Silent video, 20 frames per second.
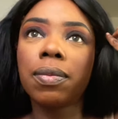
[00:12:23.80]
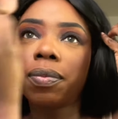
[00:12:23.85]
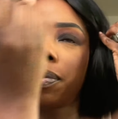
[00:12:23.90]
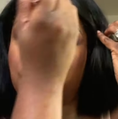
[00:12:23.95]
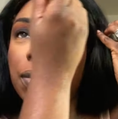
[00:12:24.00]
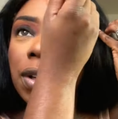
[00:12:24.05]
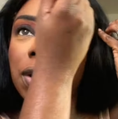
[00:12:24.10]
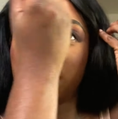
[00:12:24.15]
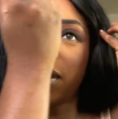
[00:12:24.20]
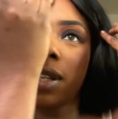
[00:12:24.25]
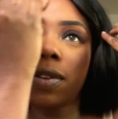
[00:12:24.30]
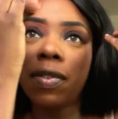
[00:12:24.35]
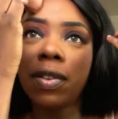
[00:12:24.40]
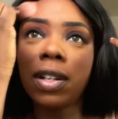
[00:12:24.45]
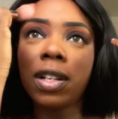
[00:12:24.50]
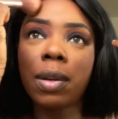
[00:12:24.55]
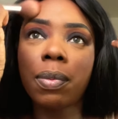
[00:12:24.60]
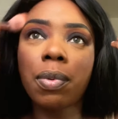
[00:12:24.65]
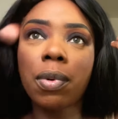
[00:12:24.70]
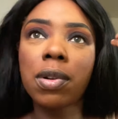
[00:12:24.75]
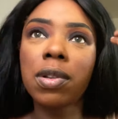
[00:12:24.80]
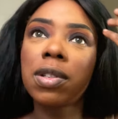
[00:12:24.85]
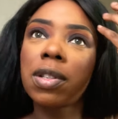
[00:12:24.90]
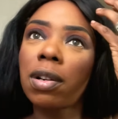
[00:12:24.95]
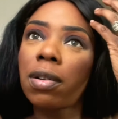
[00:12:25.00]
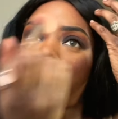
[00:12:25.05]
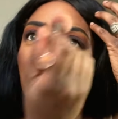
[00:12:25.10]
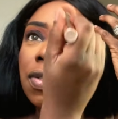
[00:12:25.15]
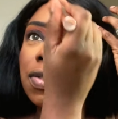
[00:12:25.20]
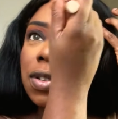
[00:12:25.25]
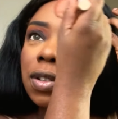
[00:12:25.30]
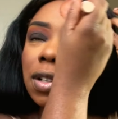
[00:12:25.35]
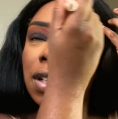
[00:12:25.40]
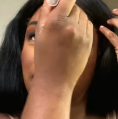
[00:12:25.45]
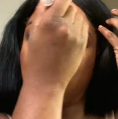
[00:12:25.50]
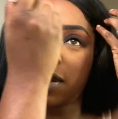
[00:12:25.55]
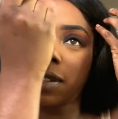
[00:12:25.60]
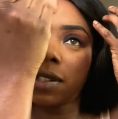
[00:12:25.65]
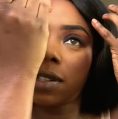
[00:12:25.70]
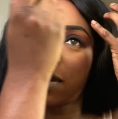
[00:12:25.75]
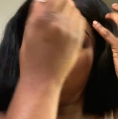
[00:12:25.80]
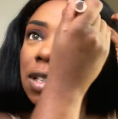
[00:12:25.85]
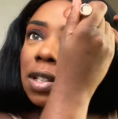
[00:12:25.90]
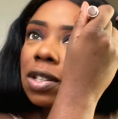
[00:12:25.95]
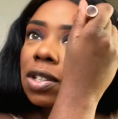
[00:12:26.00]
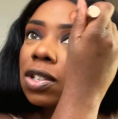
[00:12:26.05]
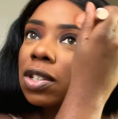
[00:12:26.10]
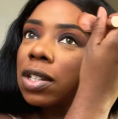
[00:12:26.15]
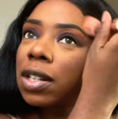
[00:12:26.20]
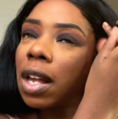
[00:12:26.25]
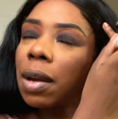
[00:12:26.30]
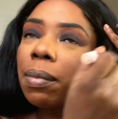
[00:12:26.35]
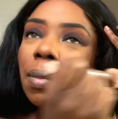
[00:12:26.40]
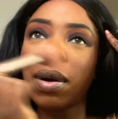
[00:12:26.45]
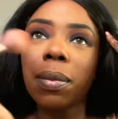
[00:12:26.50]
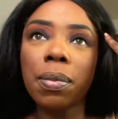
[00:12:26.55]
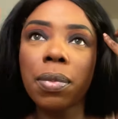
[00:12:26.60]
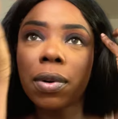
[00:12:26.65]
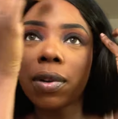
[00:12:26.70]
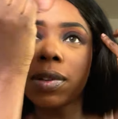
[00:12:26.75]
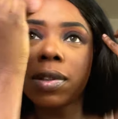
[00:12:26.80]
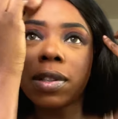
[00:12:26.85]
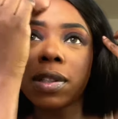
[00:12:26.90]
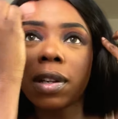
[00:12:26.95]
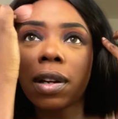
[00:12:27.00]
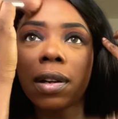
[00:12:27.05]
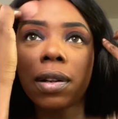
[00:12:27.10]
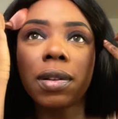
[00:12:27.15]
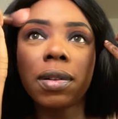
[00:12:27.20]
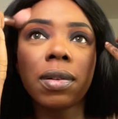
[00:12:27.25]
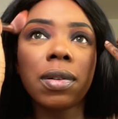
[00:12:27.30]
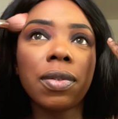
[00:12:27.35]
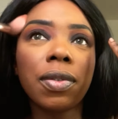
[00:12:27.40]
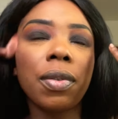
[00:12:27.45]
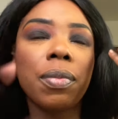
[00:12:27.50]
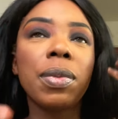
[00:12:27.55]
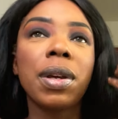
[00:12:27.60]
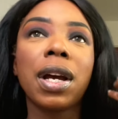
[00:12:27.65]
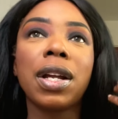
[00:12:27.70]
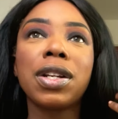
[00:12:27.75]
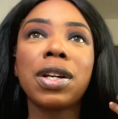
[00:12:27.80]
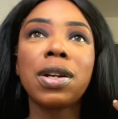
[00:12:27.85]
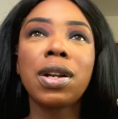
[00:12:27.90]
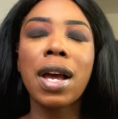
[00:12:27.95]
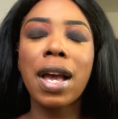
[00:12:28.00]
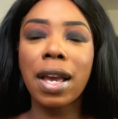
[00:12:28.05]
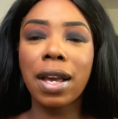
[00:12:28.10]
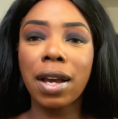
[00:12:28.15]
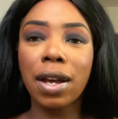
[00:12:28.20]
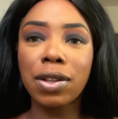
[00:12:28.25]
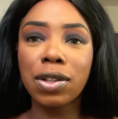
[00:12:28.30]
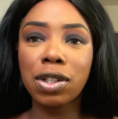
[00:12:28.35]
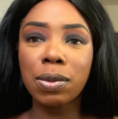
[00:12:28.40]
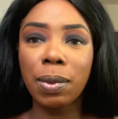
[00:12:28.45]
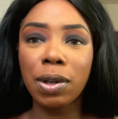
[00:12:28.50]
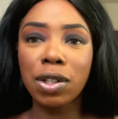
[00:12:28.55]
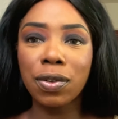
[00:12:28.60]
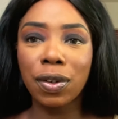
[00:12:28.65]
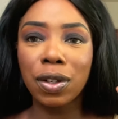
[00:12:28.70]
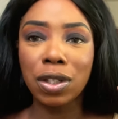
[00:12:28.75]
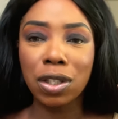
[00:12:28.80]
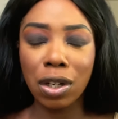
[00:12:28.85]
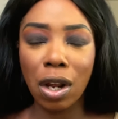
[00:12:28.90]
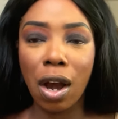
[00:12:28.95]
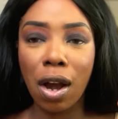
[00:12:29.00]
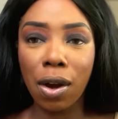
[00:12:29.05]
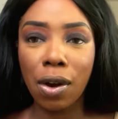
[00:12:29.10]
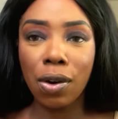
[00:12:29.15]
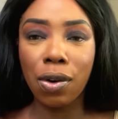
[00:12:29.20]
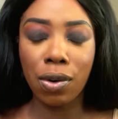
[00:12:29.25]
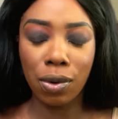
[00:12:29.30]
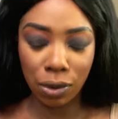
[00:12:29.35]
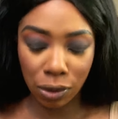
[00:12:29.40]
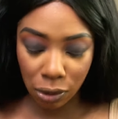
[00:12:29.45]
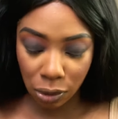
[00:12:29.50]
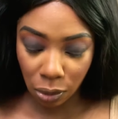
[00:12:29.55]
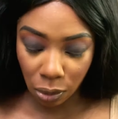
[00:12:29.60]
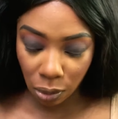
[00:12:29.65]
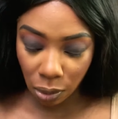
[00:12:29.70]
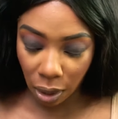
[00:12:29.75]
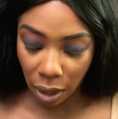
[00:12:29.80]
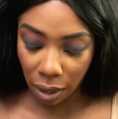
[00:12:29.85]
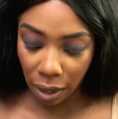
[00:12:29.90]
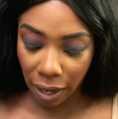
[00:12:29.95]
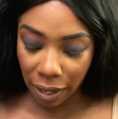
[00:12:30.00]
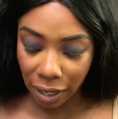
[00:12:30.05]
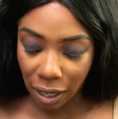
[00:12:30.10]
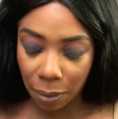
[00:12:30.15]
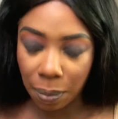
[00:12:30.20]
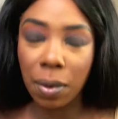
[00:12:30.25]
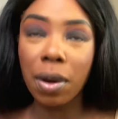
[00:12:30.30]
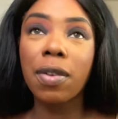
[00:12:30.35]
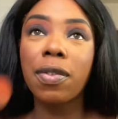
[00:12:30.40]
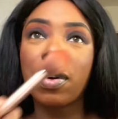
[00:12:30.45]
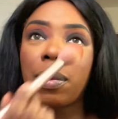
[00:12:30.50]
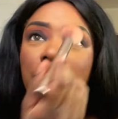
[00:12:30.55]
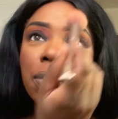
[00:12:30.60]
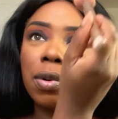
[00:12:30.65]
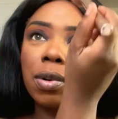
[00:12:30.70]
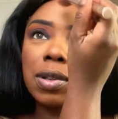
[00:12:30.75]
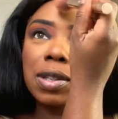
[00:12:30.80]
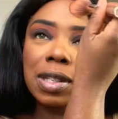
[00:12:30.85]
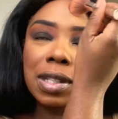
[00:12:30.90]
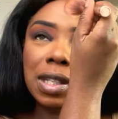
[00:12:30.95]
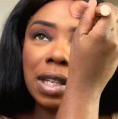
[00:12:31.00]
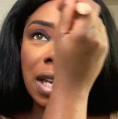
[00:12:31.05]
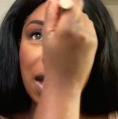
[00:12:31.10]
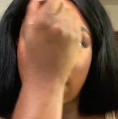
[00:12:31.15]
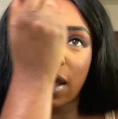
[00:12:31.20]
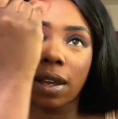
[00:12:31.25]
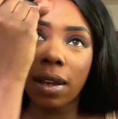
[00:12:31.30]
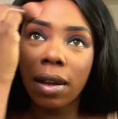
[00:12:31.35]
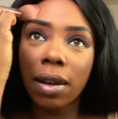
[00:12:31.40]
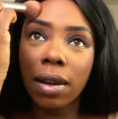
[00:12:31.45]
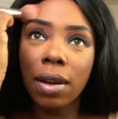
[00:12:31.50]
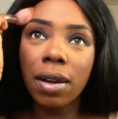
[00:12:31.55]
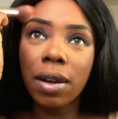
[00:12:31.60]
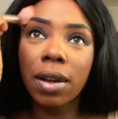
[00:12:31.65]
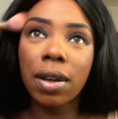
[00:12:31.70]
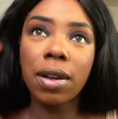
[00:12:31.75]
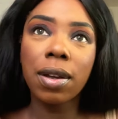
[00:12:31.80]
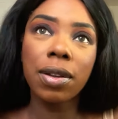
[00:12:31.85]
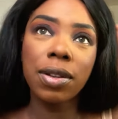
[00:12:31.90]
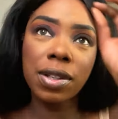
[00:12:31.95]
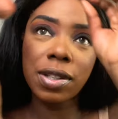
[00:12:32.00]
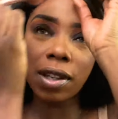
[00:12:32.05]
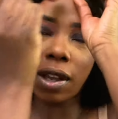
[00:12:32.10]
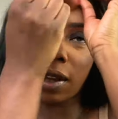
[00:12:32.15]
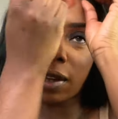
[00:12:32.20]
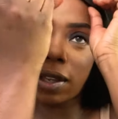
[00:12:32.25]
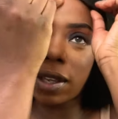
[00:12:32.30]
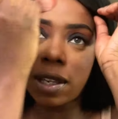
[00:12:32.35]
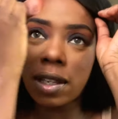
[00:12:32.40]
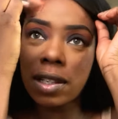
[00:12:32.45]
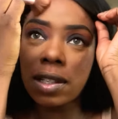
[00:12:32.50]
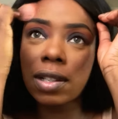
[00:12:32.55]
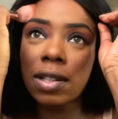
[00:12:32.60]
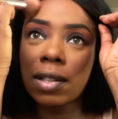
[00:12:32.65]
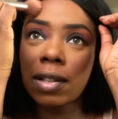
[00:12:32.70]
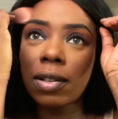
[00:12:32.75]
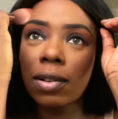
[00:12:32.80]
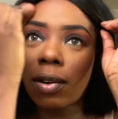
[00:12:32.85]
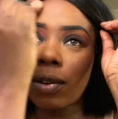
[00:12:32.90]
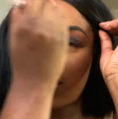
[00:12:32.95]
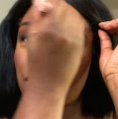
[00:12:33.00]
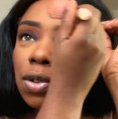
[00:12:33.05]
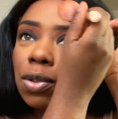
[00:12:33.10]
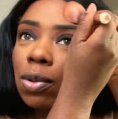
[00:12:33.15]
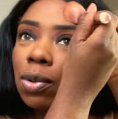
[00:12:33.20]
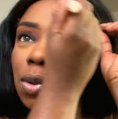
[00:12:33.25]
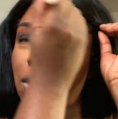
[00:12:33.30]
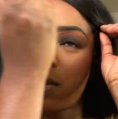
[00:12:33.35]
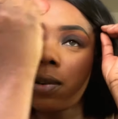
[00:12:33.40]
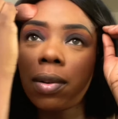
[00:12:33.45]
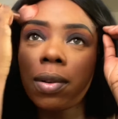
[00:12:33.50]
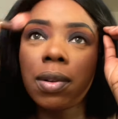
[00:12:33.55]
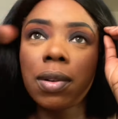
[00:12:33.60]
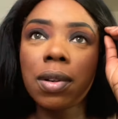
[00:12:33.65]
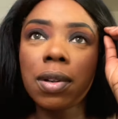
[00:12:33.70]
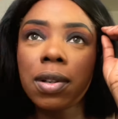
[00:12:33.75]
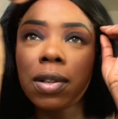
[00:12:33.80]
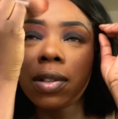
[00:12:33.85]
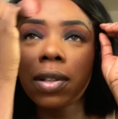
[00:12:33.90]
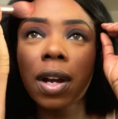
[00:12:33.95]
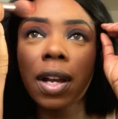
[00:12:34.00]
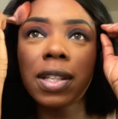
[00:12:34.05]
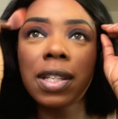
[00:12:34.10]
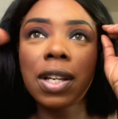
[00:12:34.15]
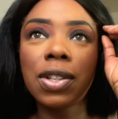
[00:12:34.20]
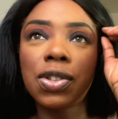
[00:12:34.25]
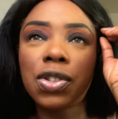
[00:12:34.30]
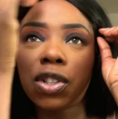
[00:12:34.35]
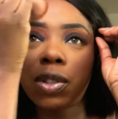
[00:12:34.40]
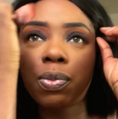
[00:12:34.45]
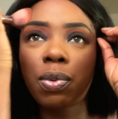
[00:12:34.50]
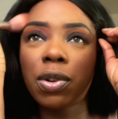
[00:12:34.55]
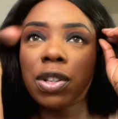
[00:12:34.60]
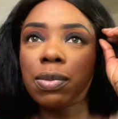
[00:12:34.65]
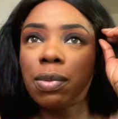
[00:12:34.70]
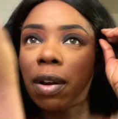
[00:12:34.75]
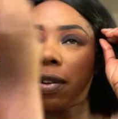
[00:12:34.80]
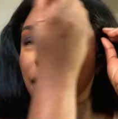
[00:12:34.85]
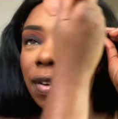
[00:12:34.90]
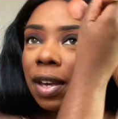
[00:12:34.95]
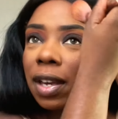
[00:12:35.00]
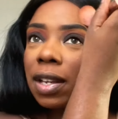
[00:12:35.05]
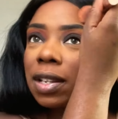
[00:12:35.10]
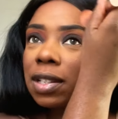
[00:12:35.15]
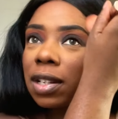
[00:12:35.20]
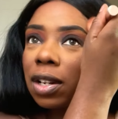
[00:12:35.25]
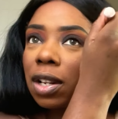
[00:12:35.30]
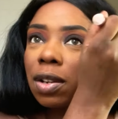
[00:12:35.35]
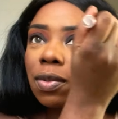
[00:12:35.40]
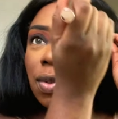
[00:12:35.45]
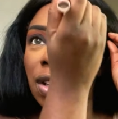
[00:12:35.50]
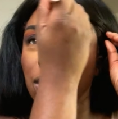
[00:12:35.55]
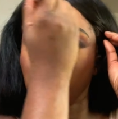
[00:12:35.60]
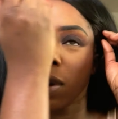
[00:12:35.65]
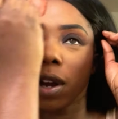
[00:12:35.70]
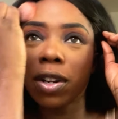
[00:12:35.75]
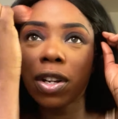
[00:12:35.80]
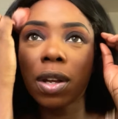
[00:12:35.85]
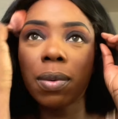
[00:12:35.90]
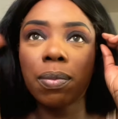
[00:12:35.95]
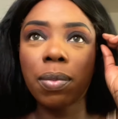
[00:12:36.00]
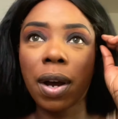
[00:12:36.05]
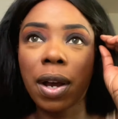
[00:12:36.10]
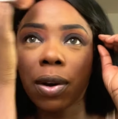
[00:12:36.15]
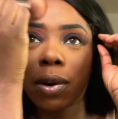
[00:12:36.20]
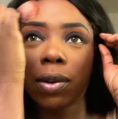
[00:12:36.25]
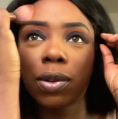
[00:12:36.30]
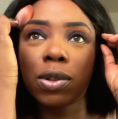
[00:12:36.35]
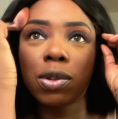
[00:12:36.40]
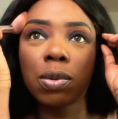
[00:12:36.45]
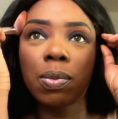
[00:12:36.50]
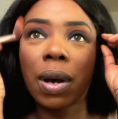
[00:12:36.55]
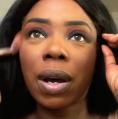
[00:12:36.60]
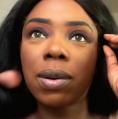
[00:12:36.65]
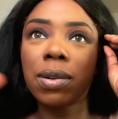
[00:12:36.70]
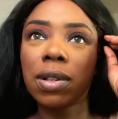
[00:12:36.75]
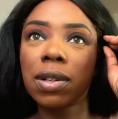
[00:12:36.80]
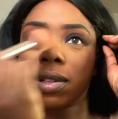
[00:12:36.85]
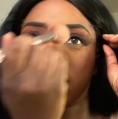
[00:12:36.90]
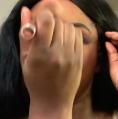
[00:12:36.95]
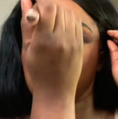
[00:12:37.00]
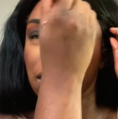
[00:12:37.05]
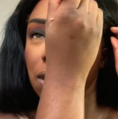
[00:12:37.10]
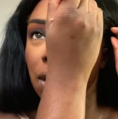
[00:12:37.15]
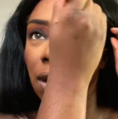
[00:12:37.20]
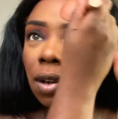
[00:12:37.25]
I don't even need a bronzer after this. This is just like my bronzer. For me, I don't like too much of a dark contour. I like a bit of a bronzy, sun-kissed contour. So I tend to just bronze my face. That's why I don't buy contour powders.